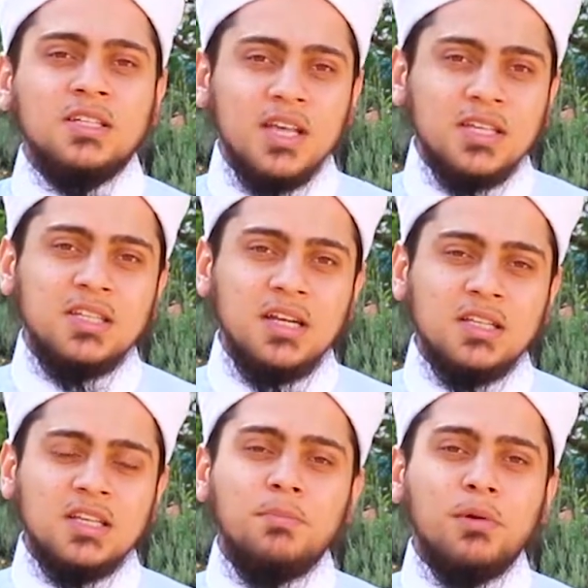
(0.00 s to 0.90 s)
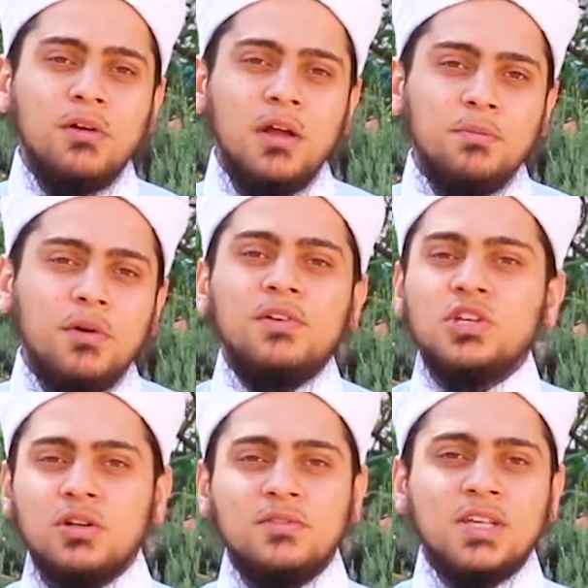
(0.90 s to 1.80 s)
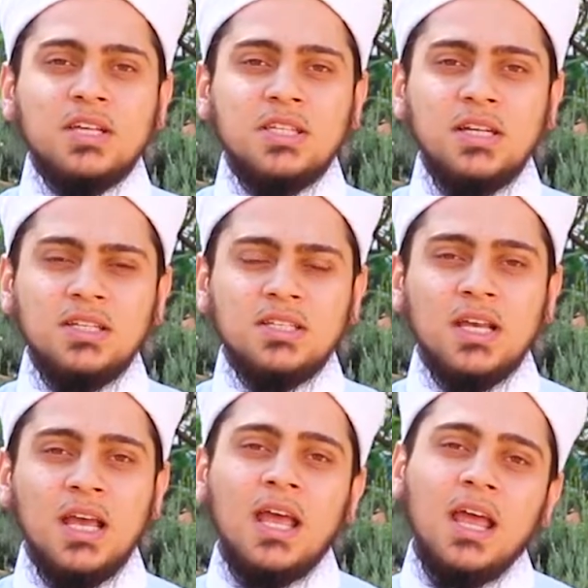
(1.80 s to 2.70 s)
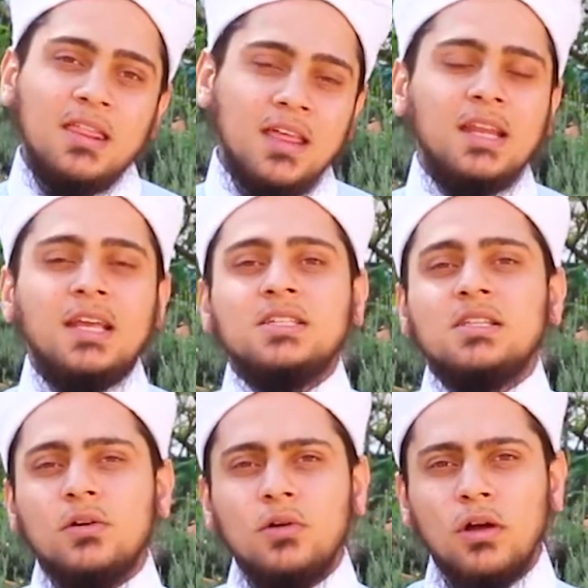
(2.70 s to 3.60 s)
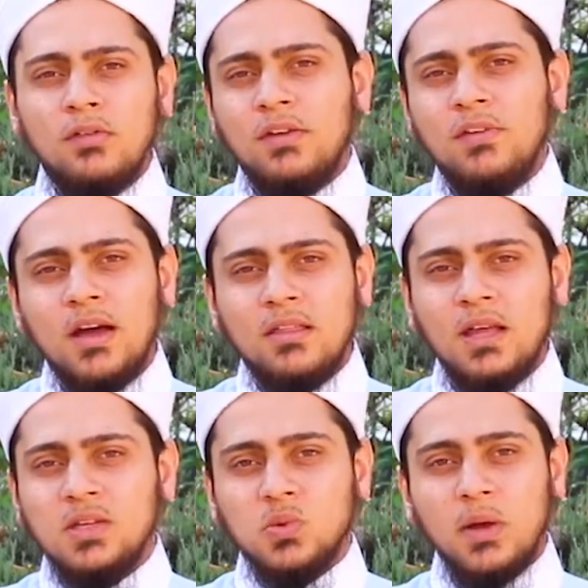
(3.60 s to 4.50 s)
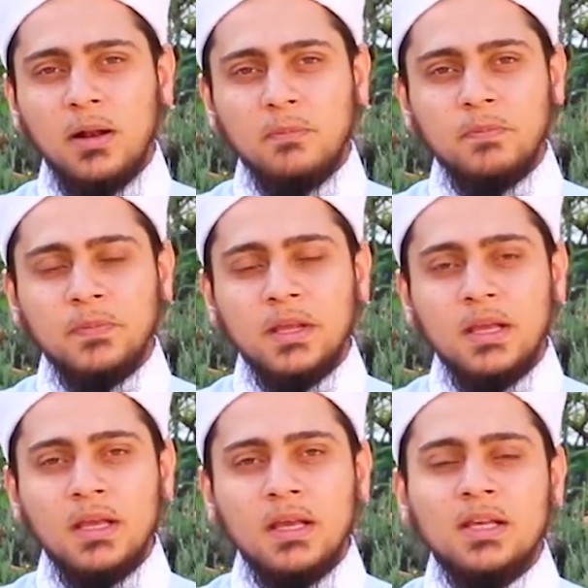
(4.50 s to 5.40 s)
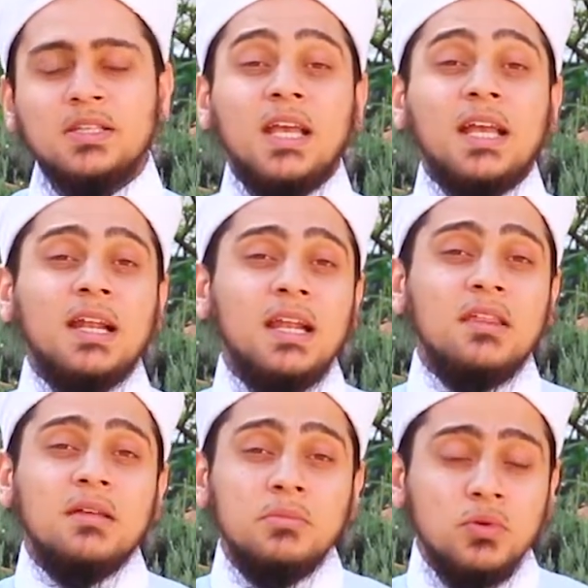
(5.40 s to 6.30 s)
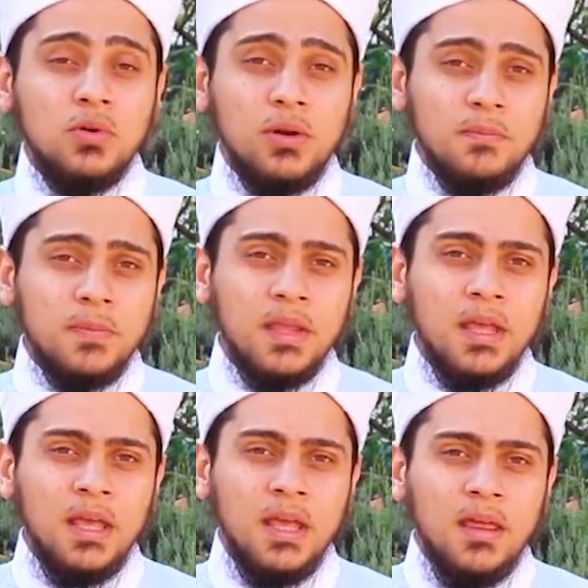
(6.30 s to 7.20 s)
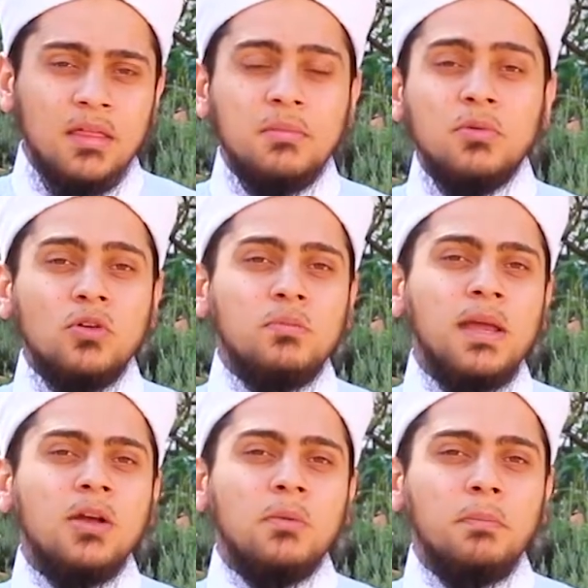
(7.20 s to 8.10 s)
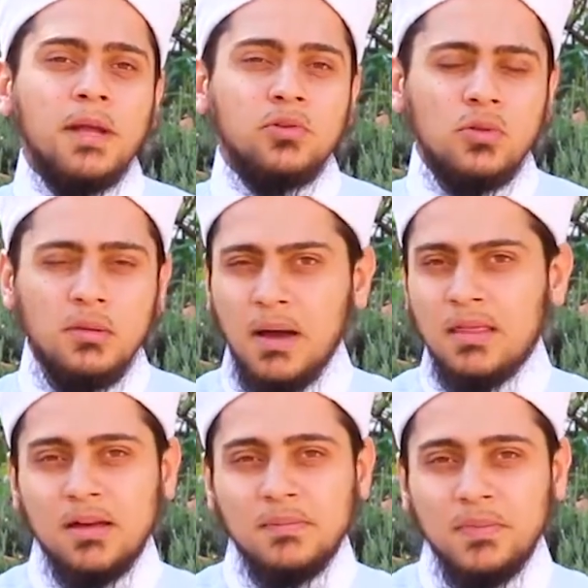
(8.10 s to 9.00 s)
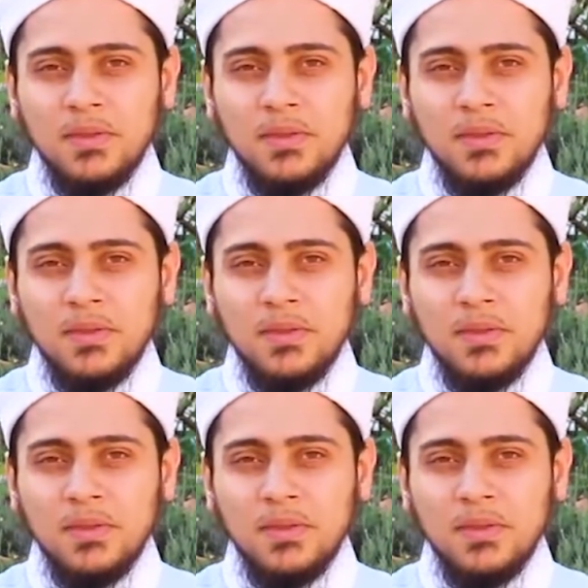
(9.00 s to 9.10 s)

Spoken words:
sustenance, a provision of sustenance, that is the role of a father as well. Secondly, the moon being compared to the mother